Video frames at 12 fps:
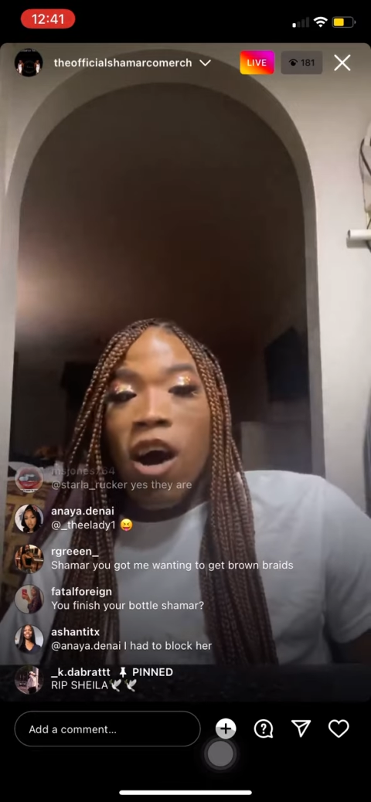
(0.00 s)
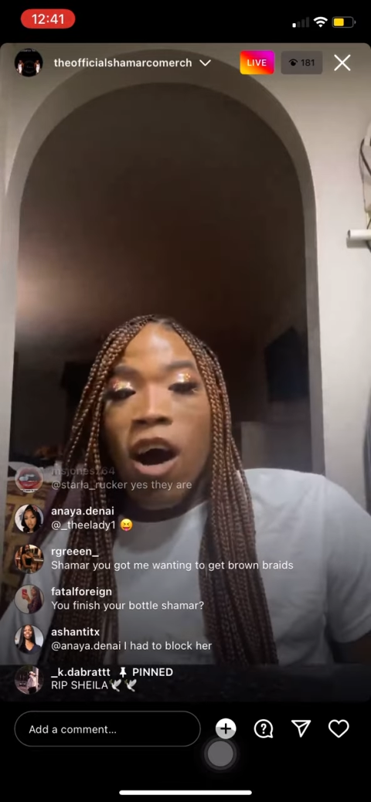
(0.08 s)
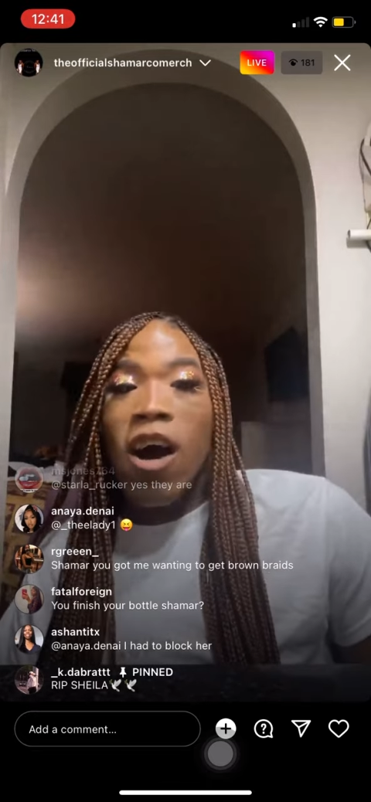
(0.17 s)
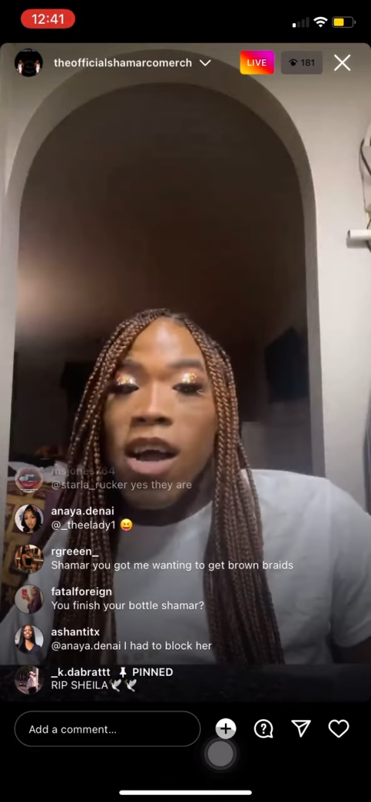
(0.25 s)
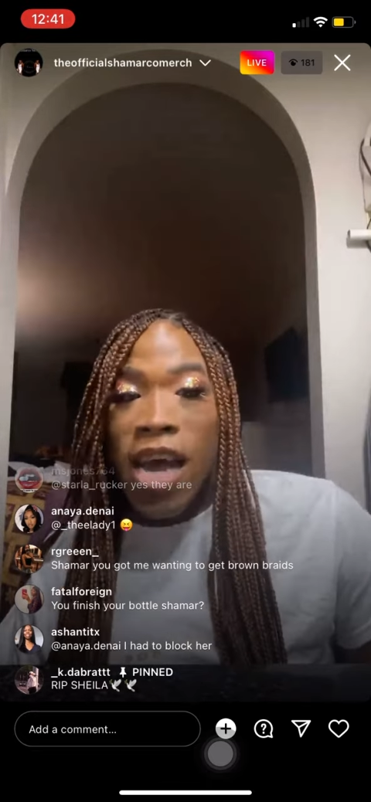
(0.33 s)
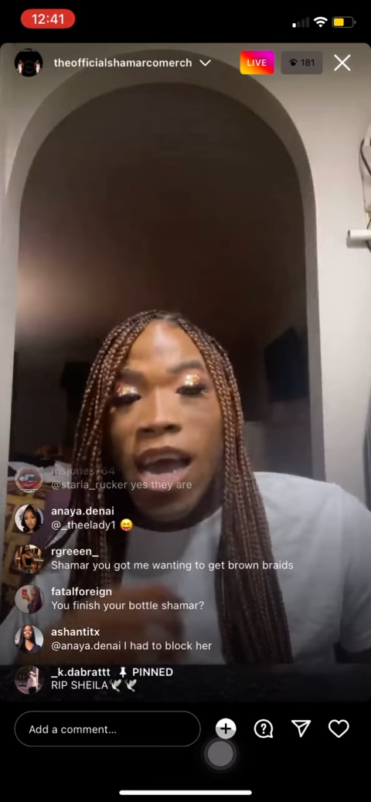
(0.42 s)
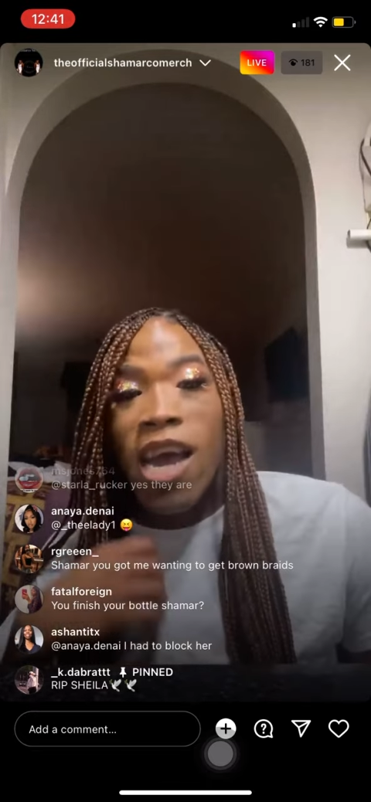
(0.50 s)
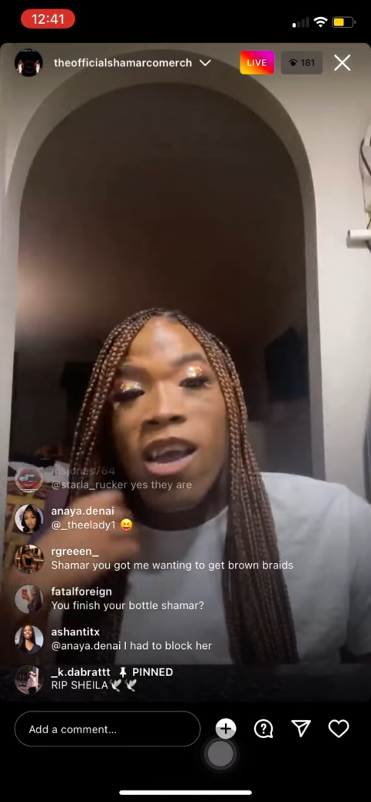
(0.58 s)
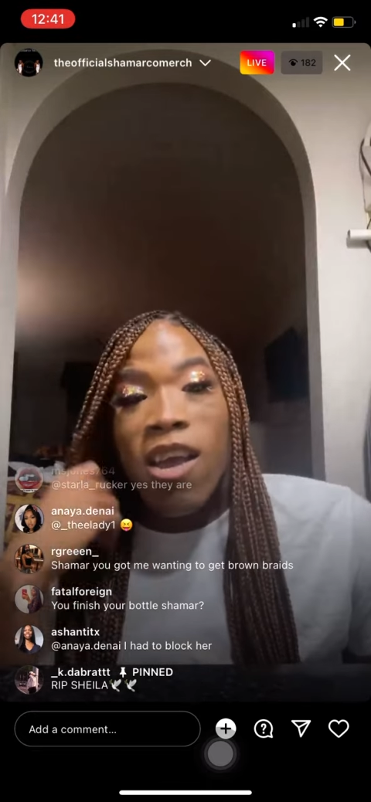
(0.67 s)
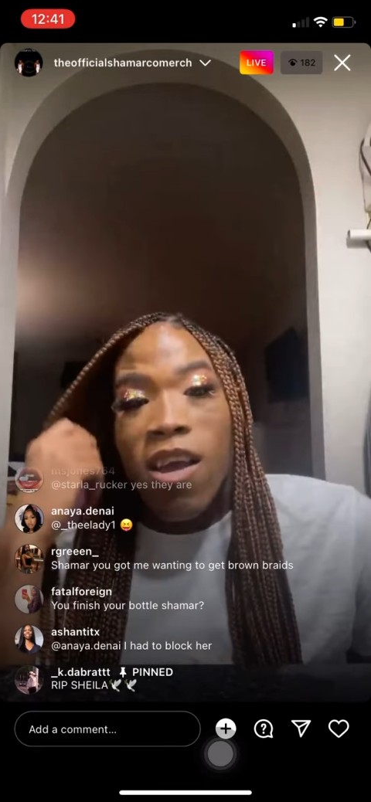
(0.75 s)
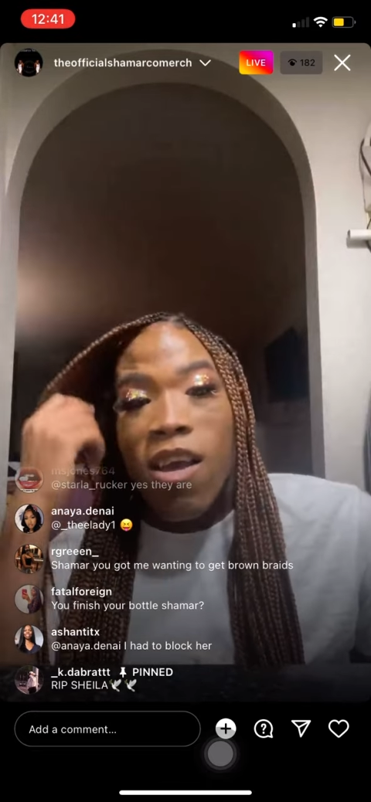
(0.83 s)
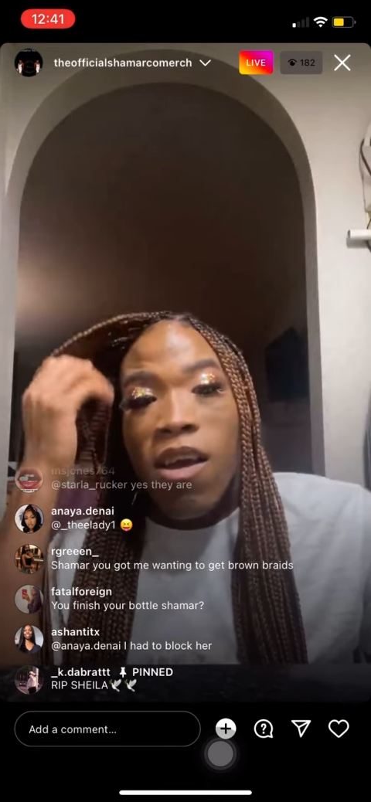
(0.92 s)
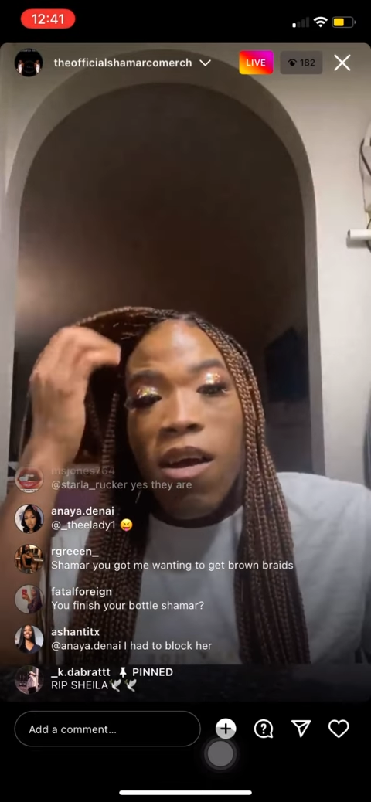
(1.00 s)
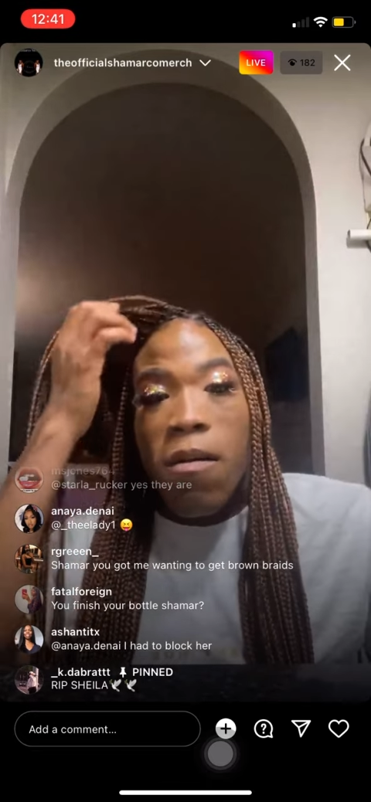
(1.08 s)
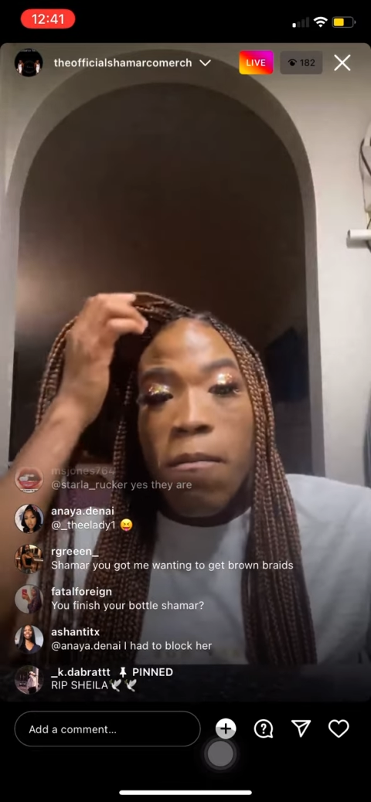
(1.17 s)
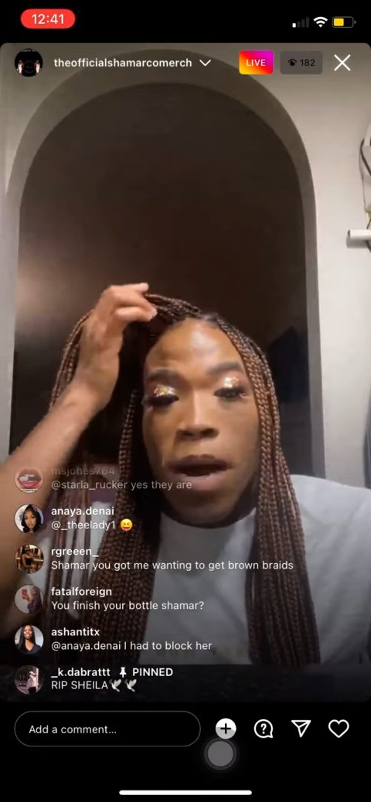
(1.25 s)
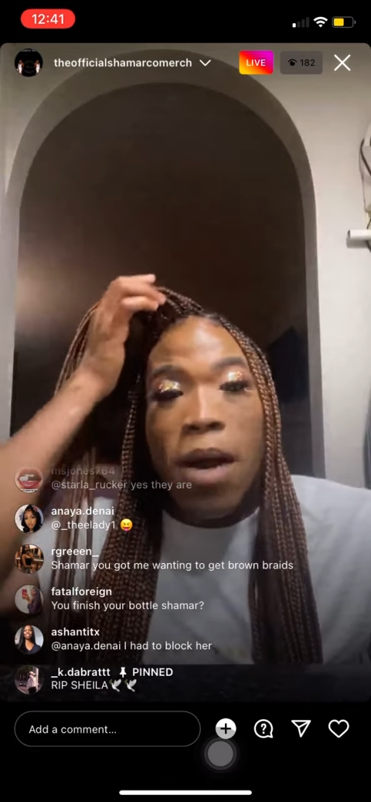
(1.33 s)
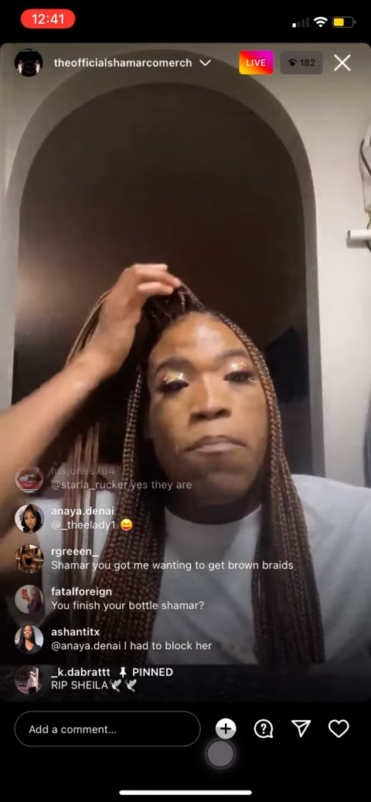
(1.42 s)
Okay,
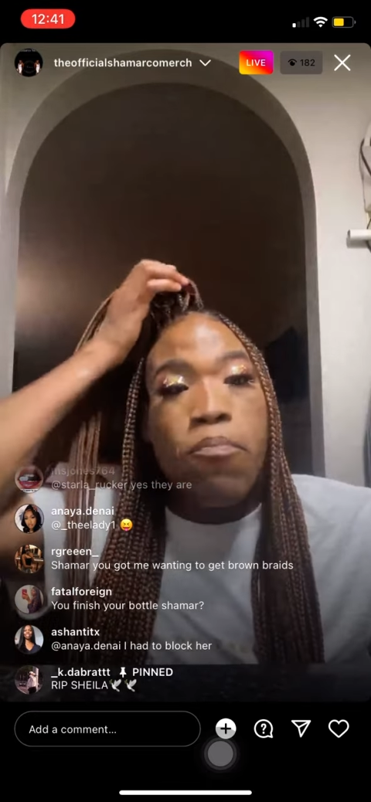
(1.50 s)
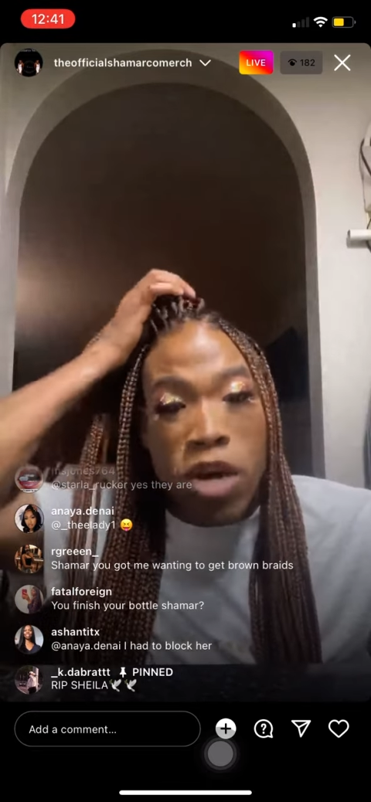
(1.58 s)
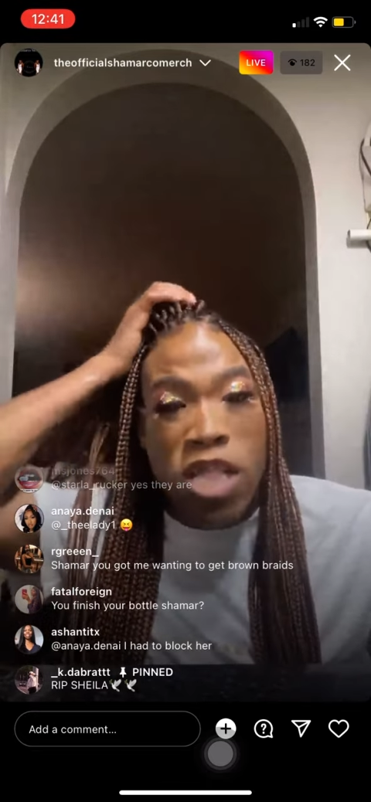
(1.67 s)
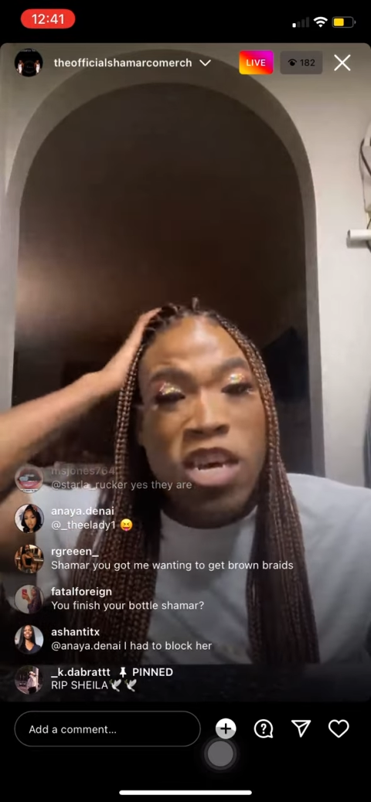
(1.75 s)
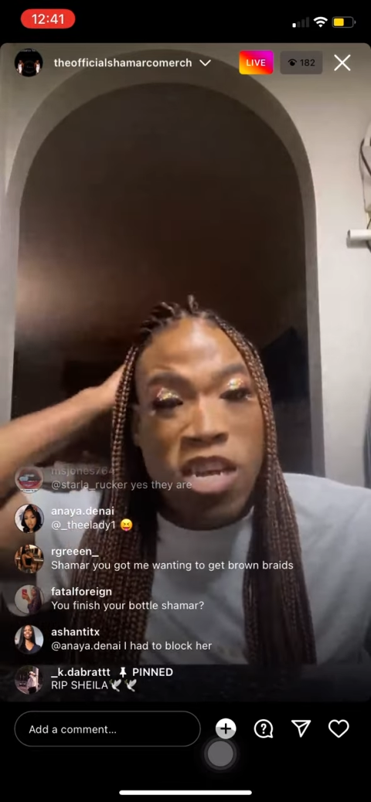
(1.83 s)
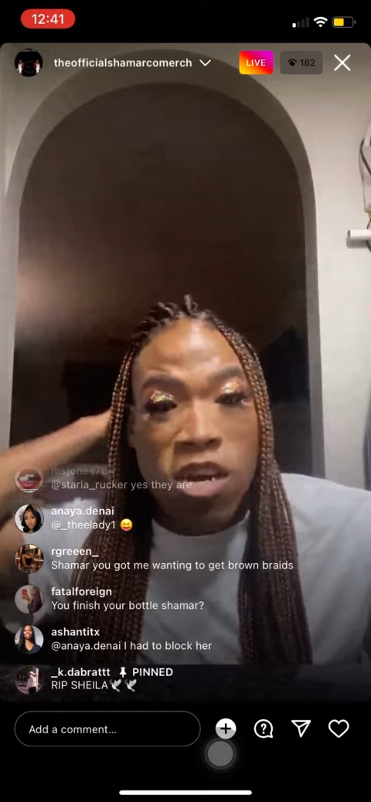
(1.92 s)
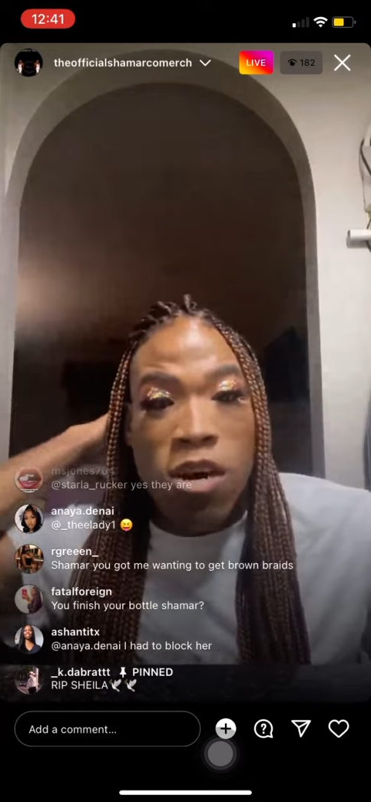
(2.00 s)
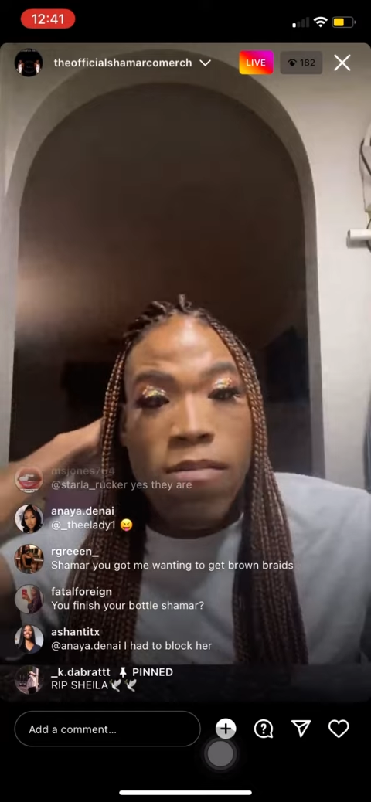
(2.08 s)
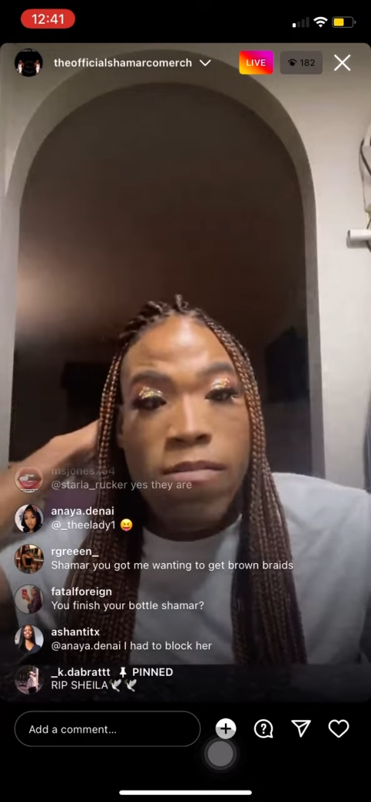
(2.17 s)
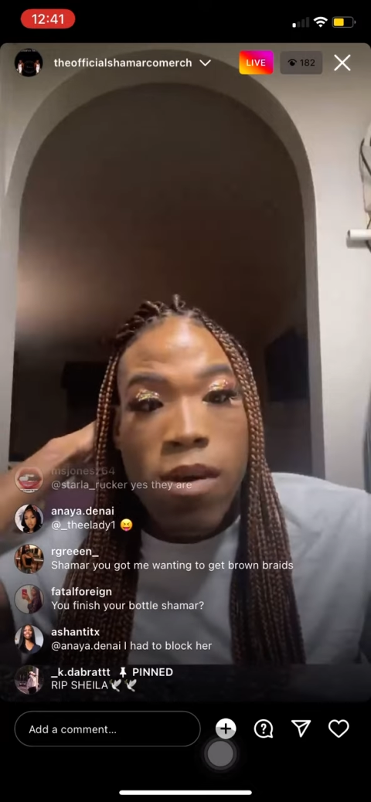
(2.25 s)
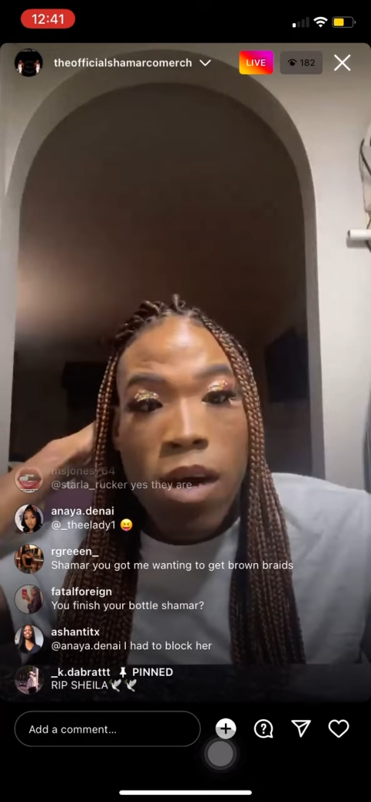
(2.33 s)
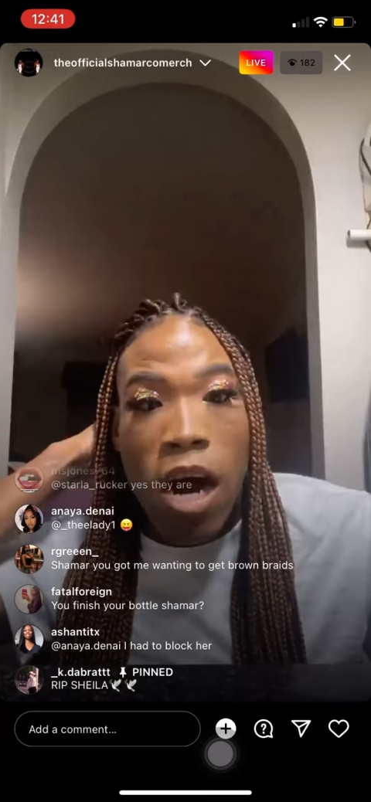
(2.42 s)
my brother them